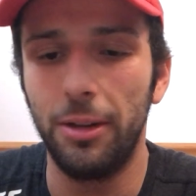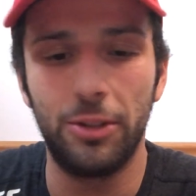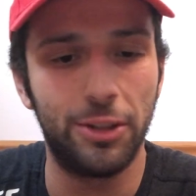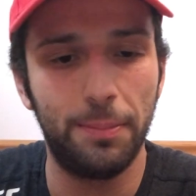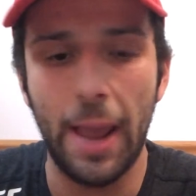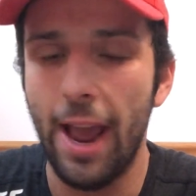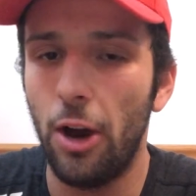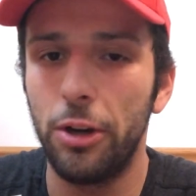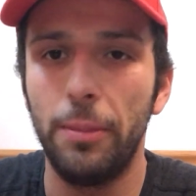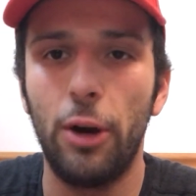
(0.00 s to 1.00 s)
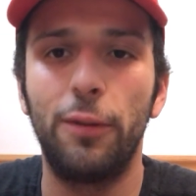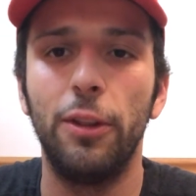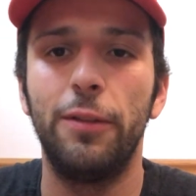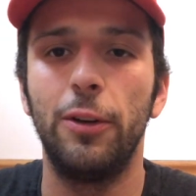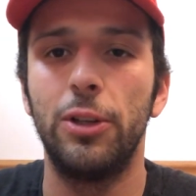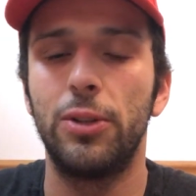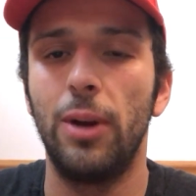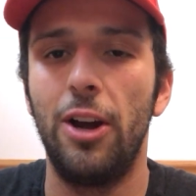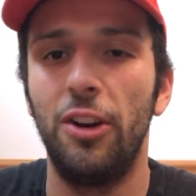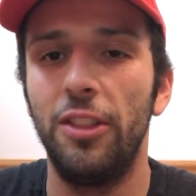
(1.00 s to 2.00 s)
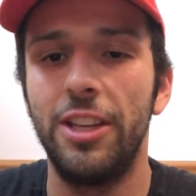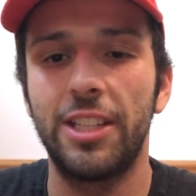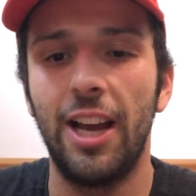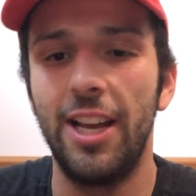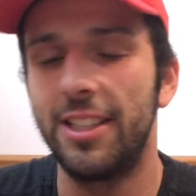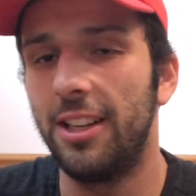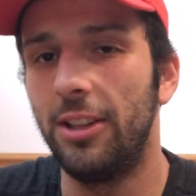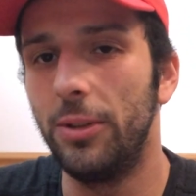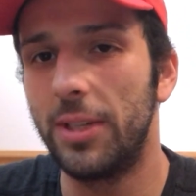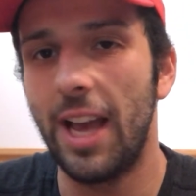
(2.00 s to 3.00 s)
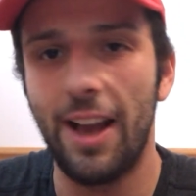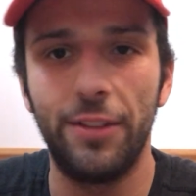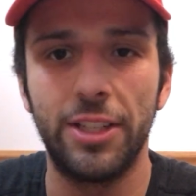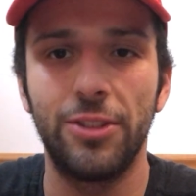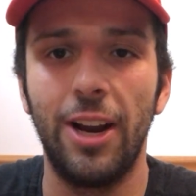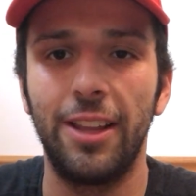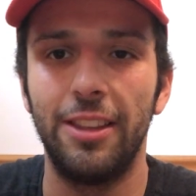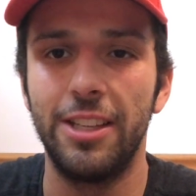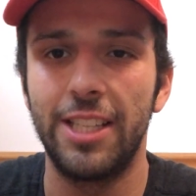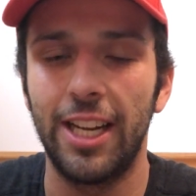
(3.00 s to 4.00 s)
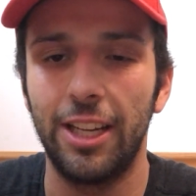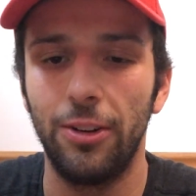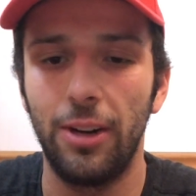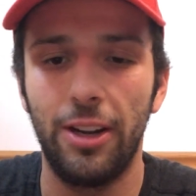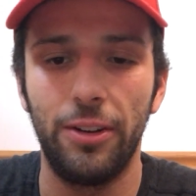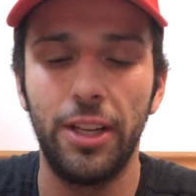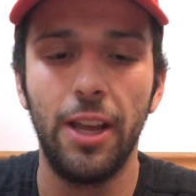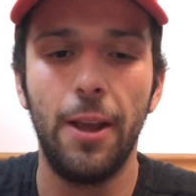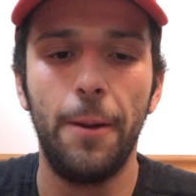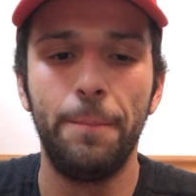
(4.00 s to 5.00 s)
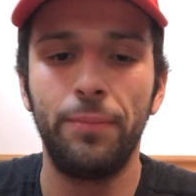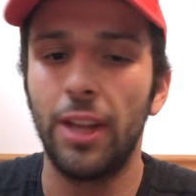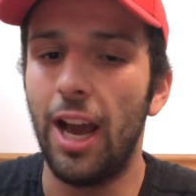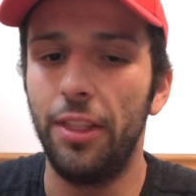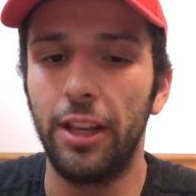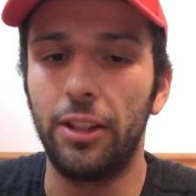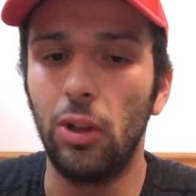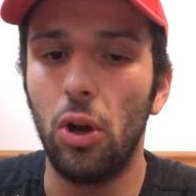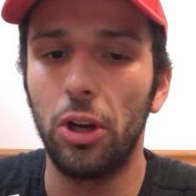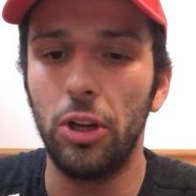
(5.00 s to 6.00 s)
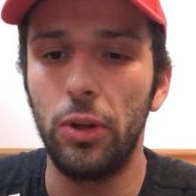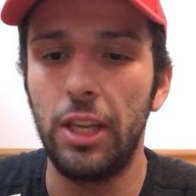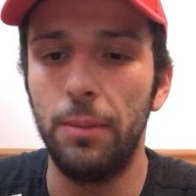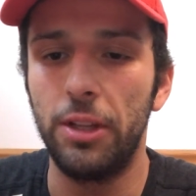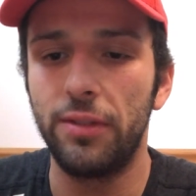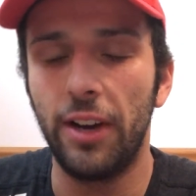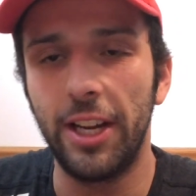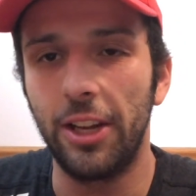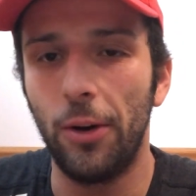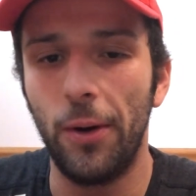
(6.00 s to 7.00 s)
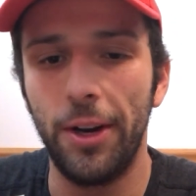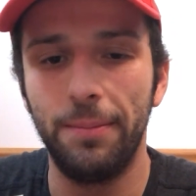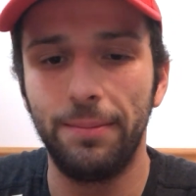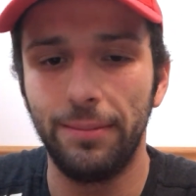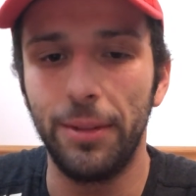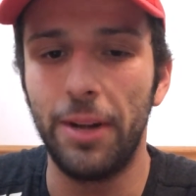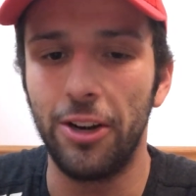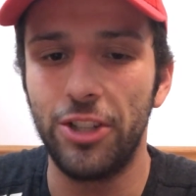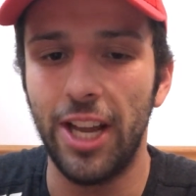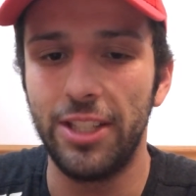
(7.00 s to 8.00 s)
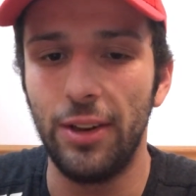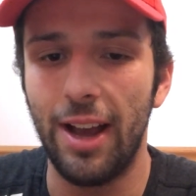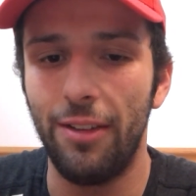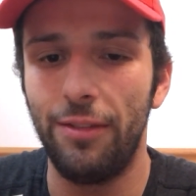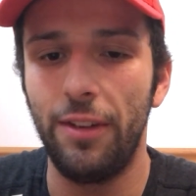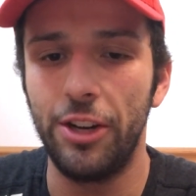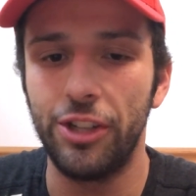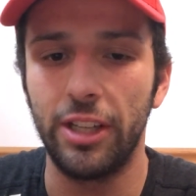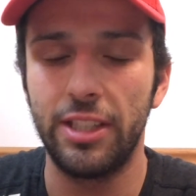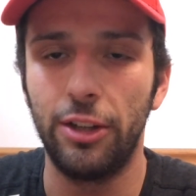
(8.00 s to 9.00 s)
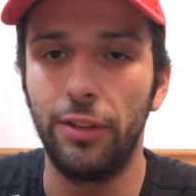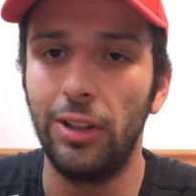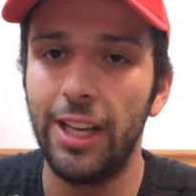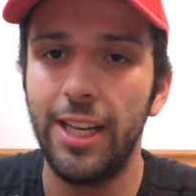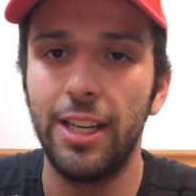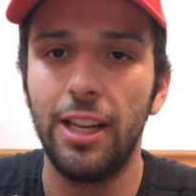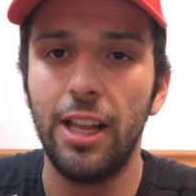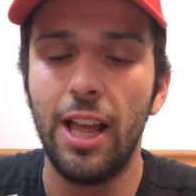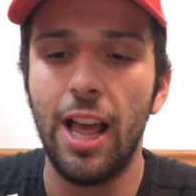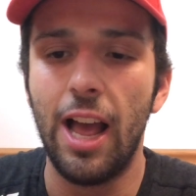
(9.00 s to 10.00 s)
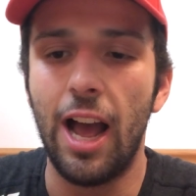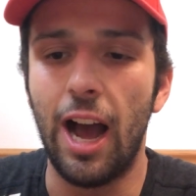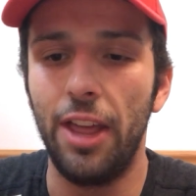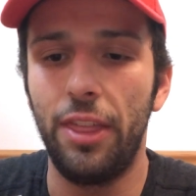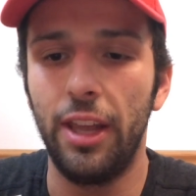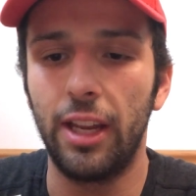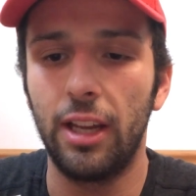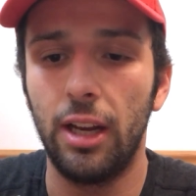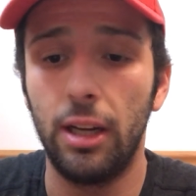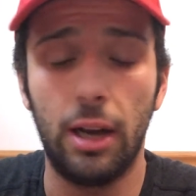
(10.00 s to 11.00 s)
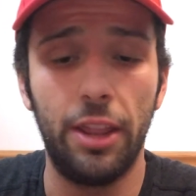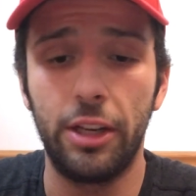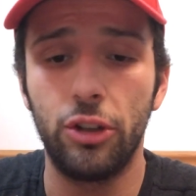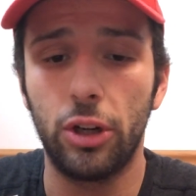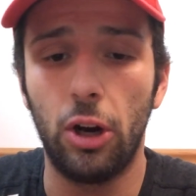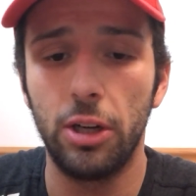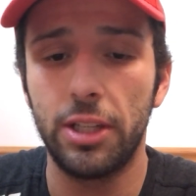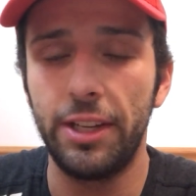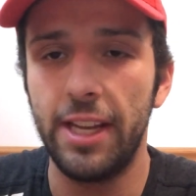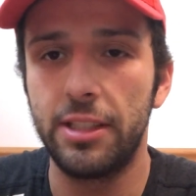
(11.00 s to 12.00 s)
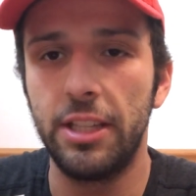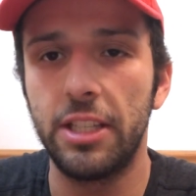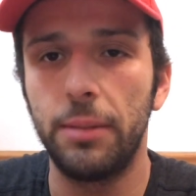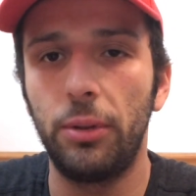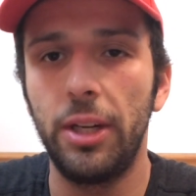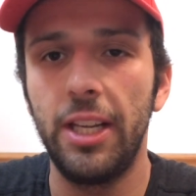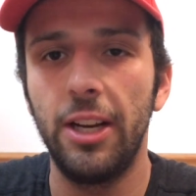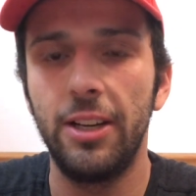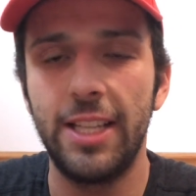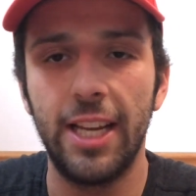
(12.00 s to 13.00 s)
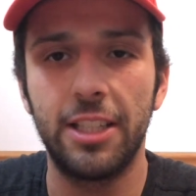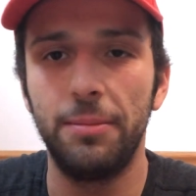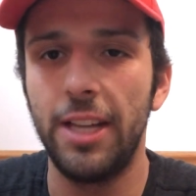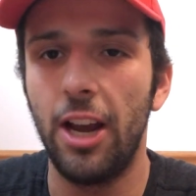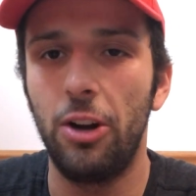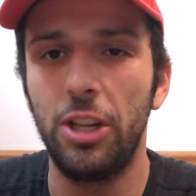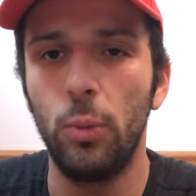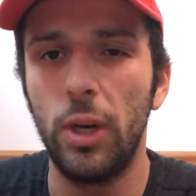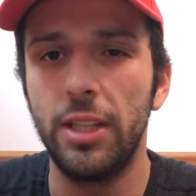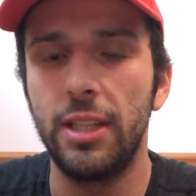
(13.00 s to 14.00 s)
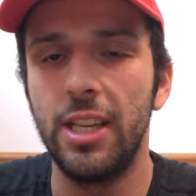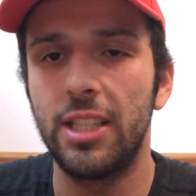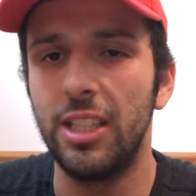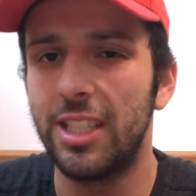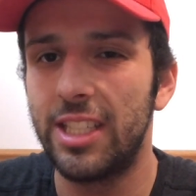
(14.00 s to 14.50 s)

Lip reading: just pound him out for the first round. This guy is going to lose half his strength in the second round. I think the longer you keep this fight going, the better chance you have of finishing Silva late. I think Jakar stays disciplined here. He takes him down. He wins this in